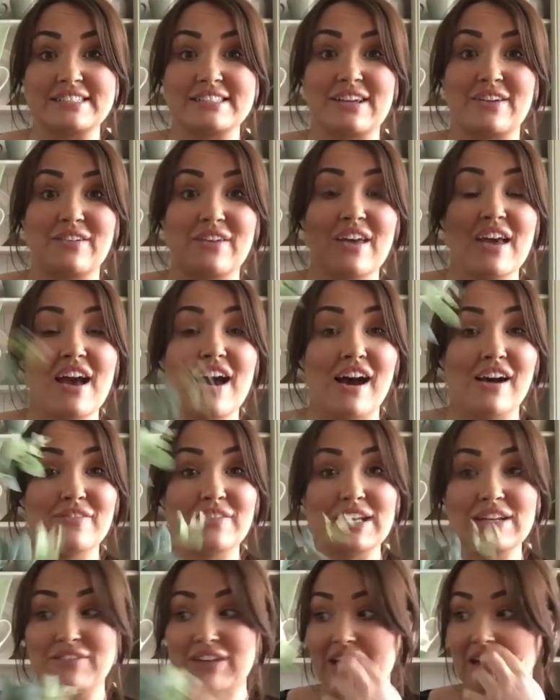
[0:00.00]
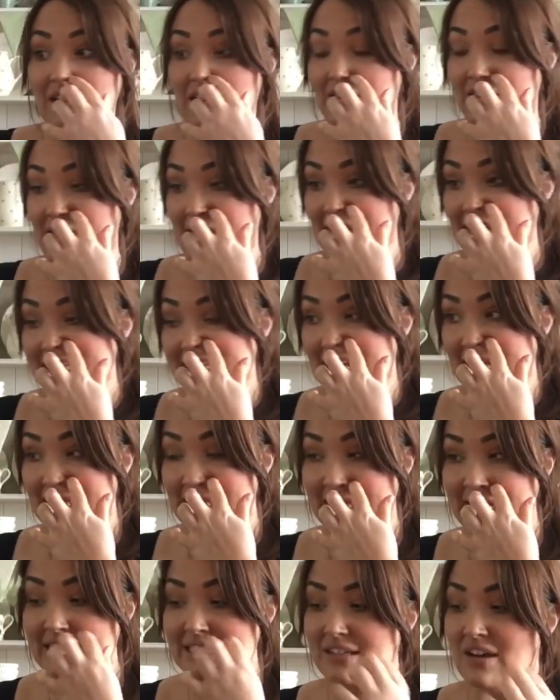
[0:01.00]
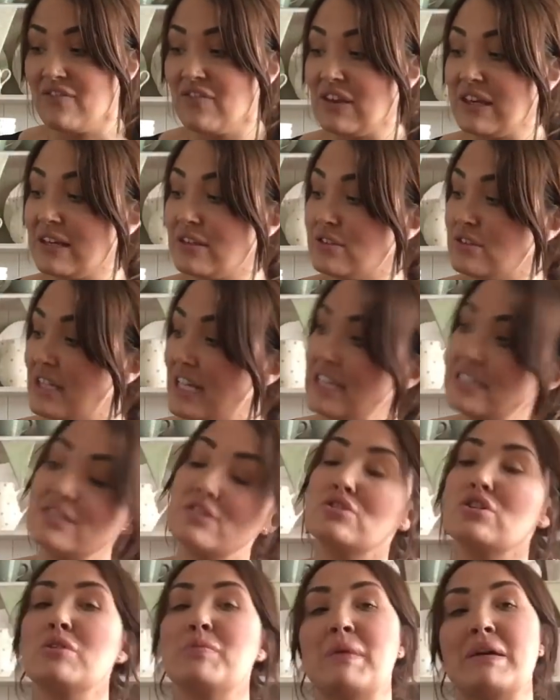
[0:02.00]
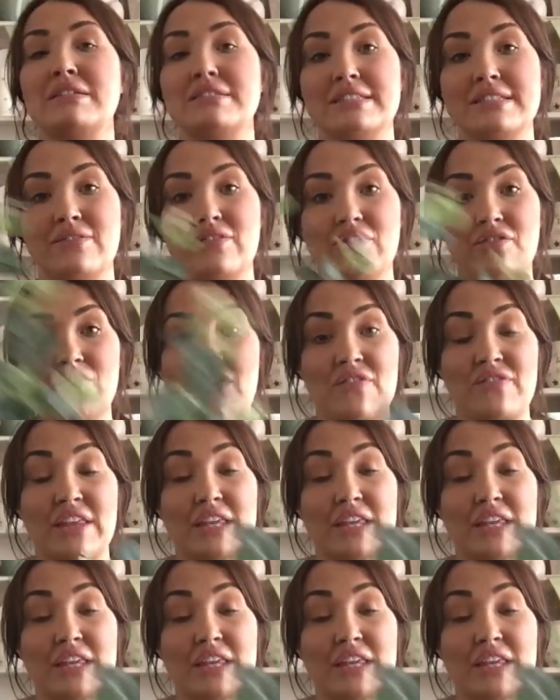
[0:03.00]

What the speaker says: So I really, really like these. And these, I think these are £2.75.